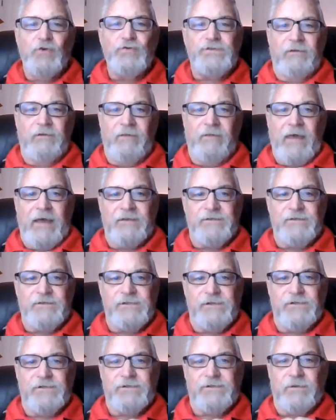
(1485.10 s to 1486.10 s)
And I
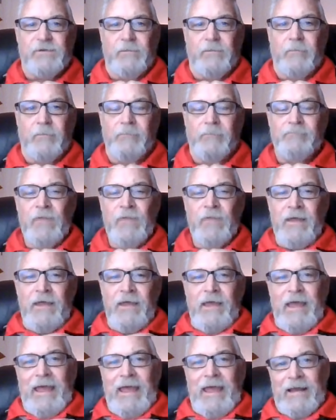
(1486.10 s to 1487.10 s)
believe
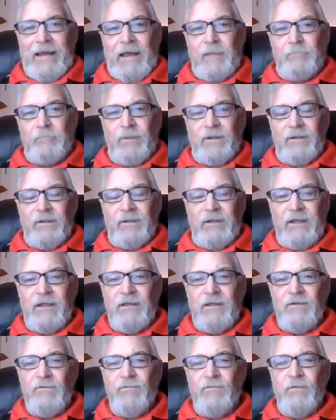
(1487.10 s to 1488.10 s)
that it is a
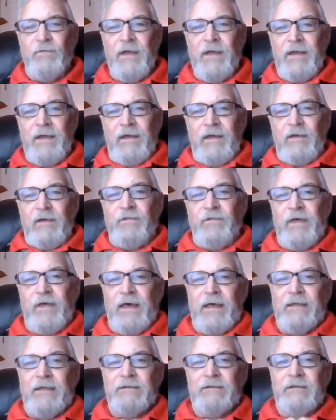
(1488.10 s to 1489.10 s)
huge
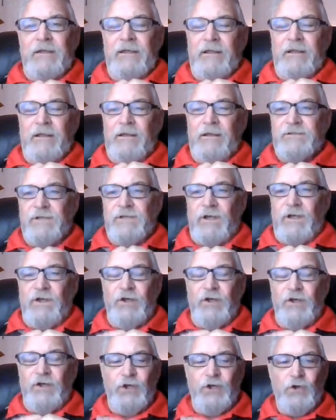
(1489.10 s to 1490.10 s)
benefit for
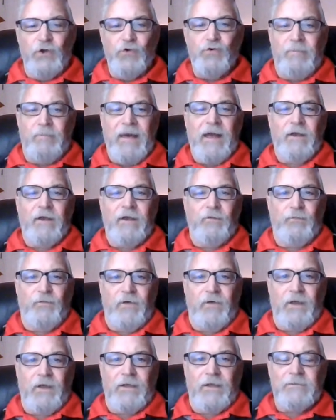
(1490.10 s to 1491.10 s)
the
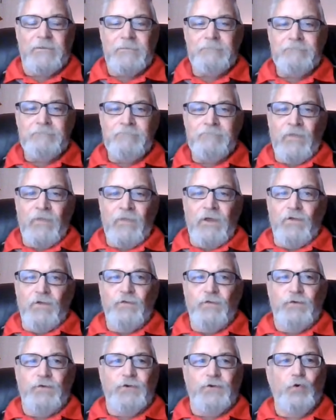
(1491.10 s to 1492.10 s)
crypto
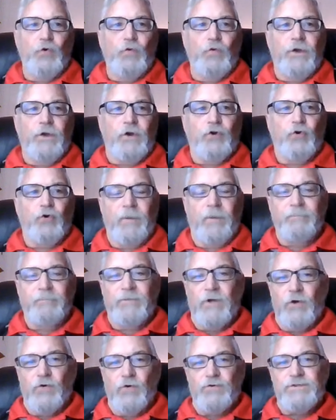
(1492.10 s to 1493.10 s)
space
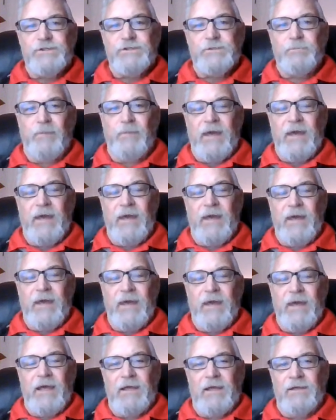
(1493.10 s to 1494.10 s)
and the
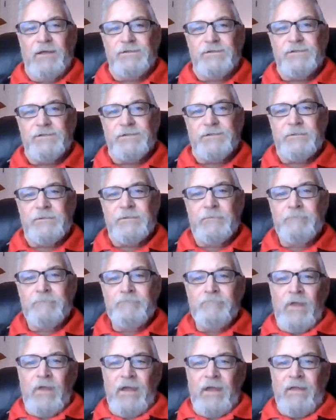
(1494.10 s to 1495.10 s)
crypto
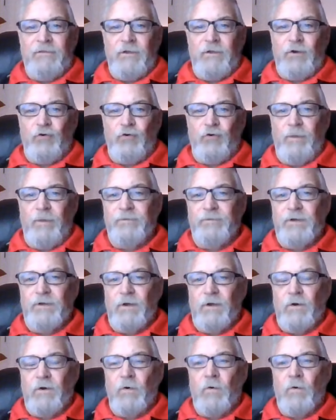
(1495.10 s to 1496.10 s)

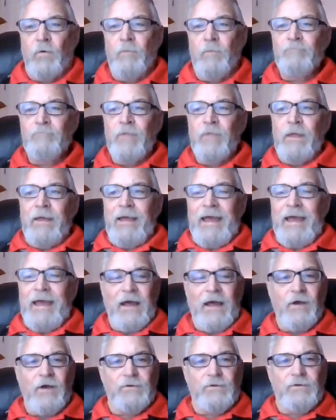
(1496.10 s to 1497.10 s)
ecosystem.
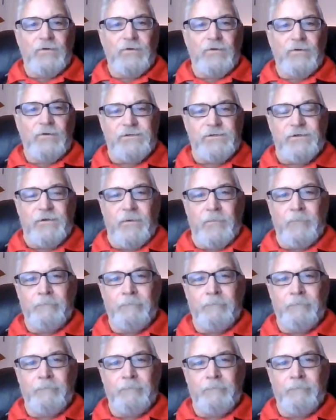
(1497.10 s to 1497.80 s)
We have